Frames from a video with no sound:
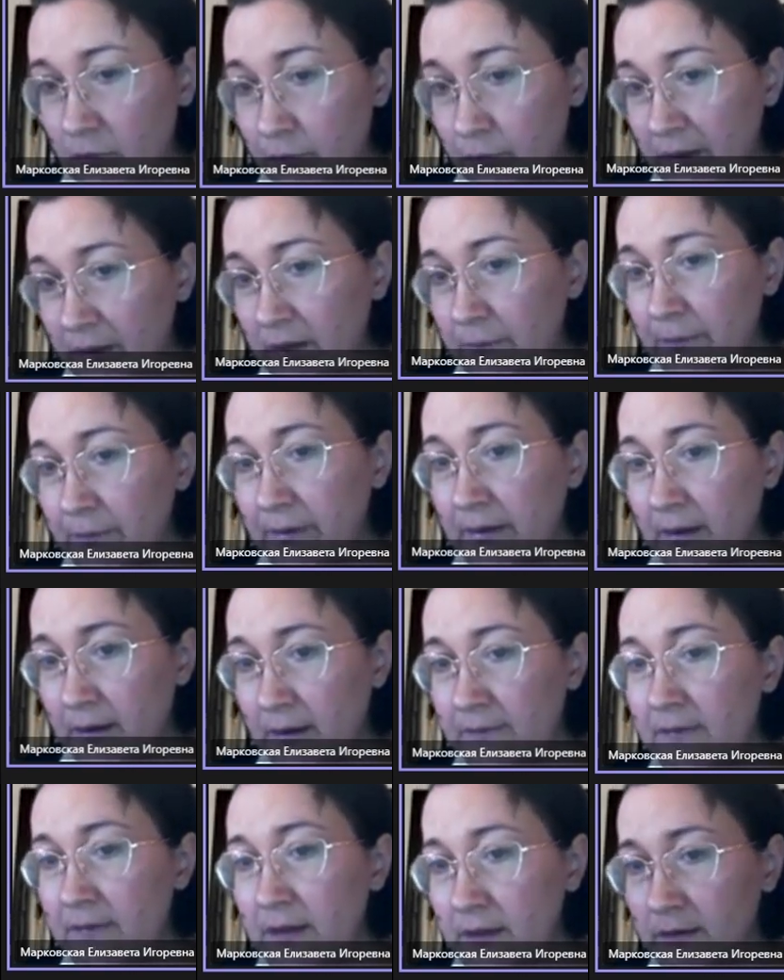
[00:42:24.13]
will be
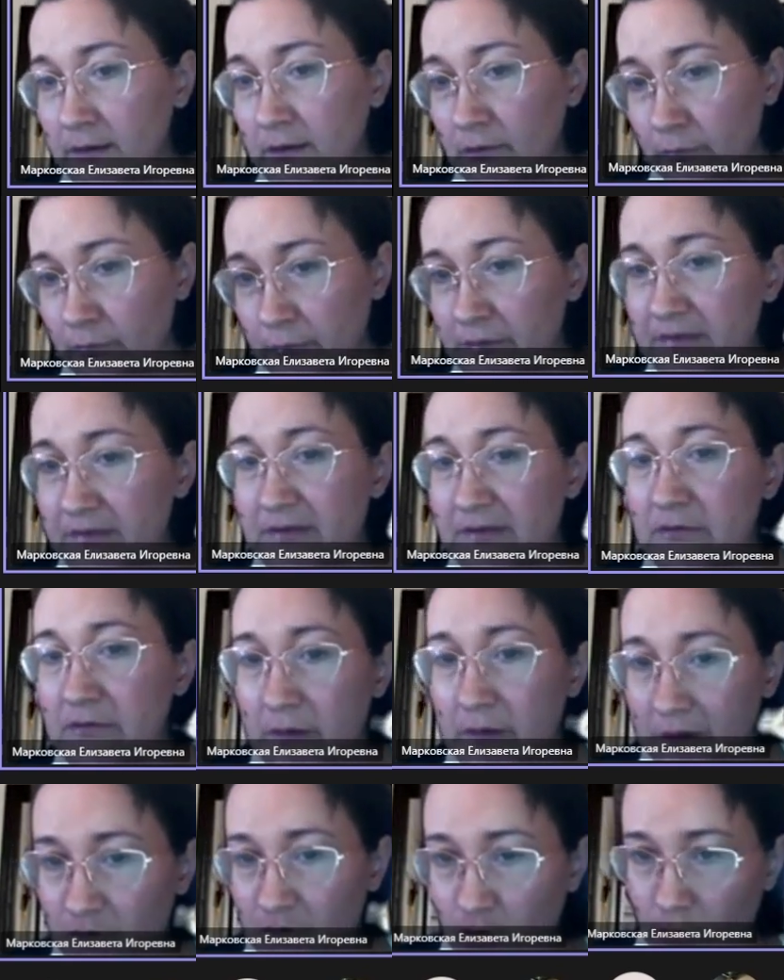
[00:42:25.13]
connected with the
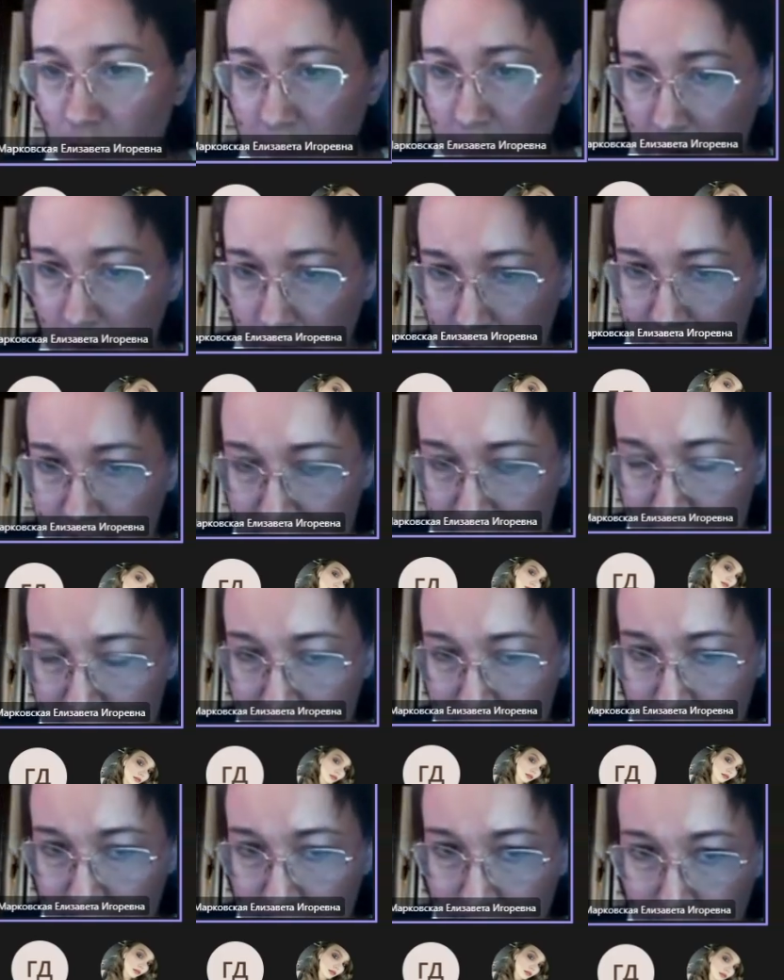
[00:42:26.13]
ratio
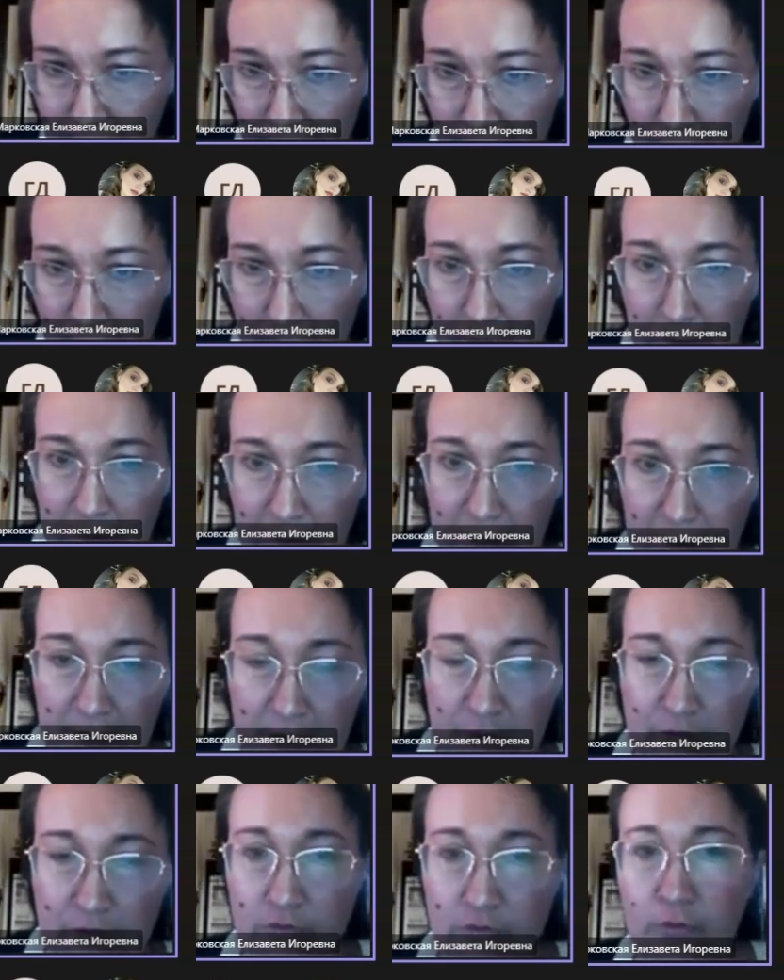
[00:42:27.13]
analysis.
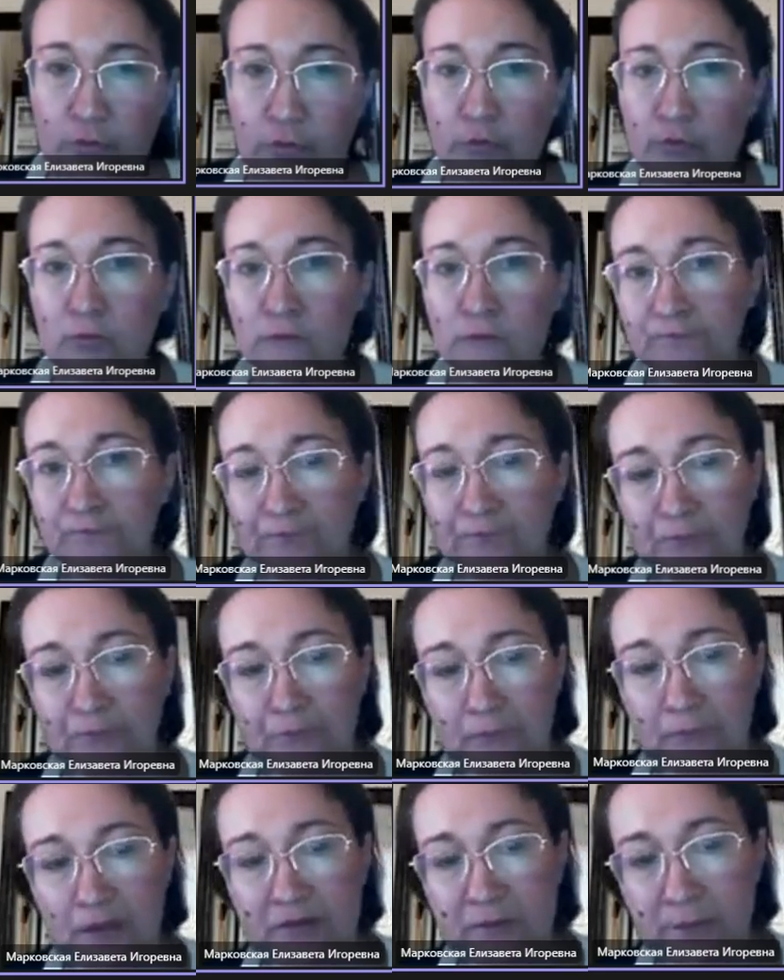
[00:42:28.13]
So
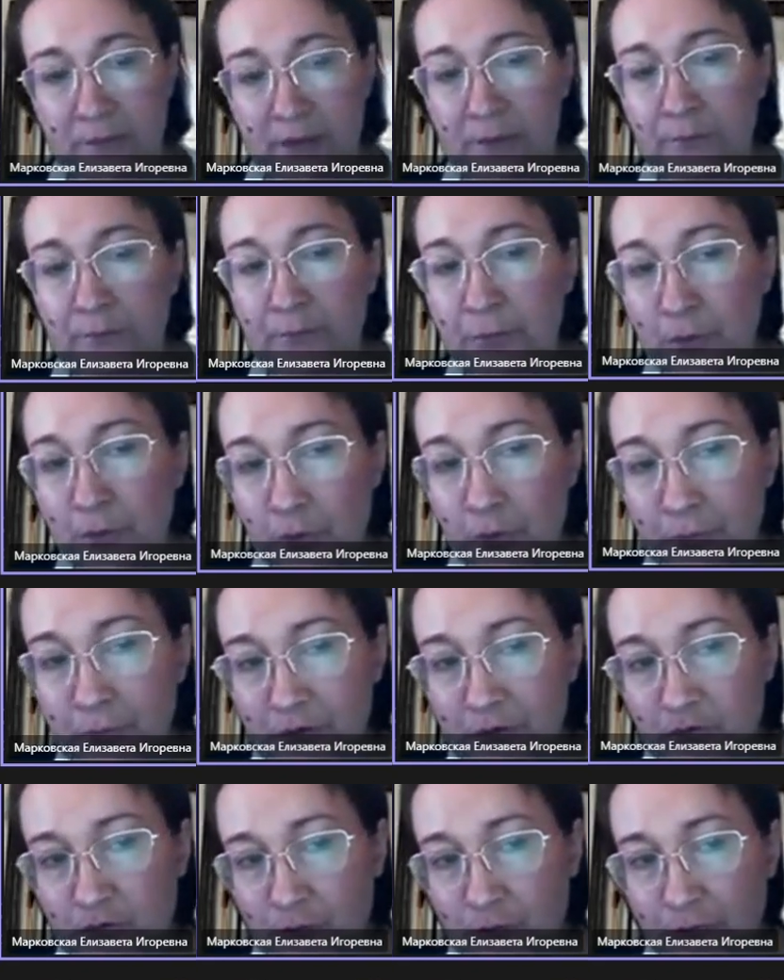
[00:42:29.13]
the main
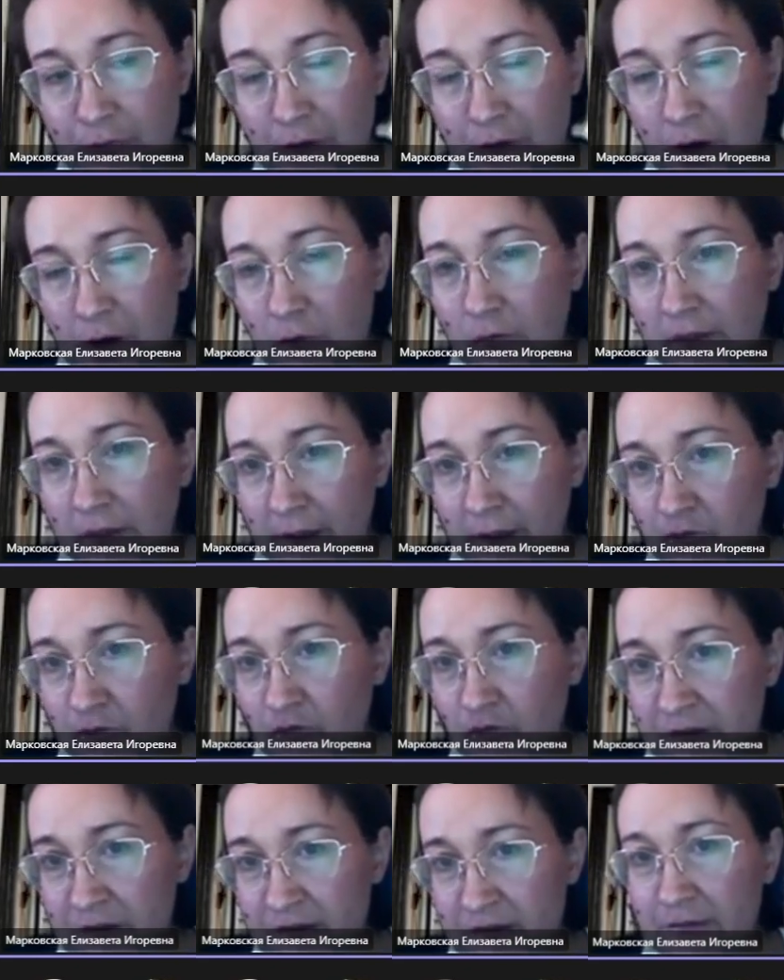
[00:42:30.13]
purpose of our
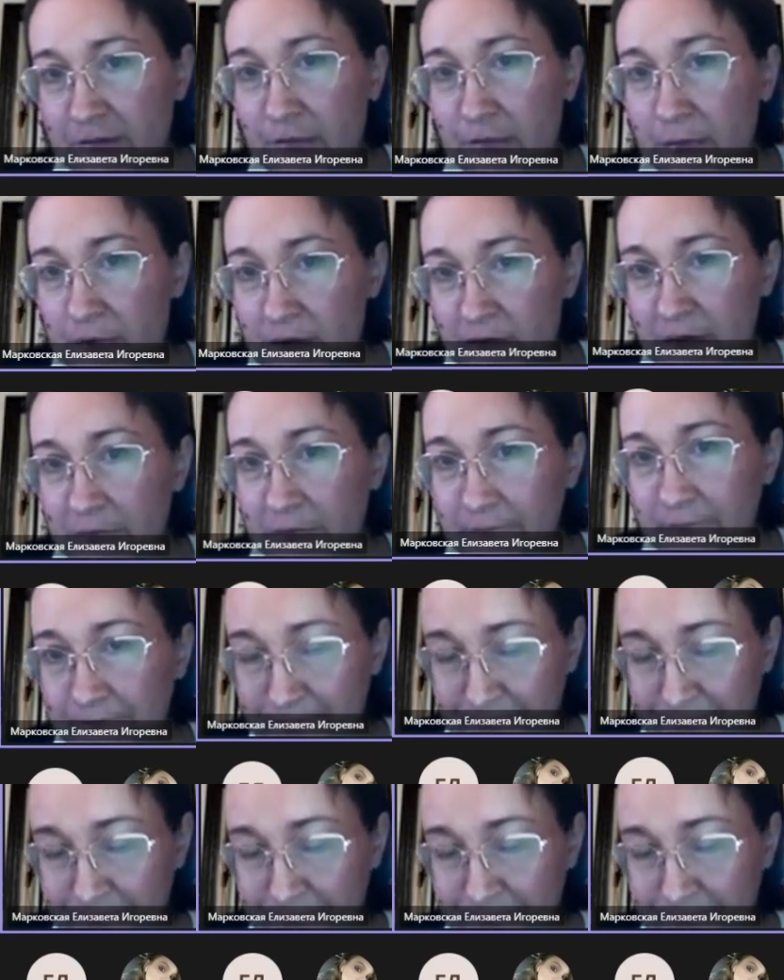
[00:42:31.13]
lecture is very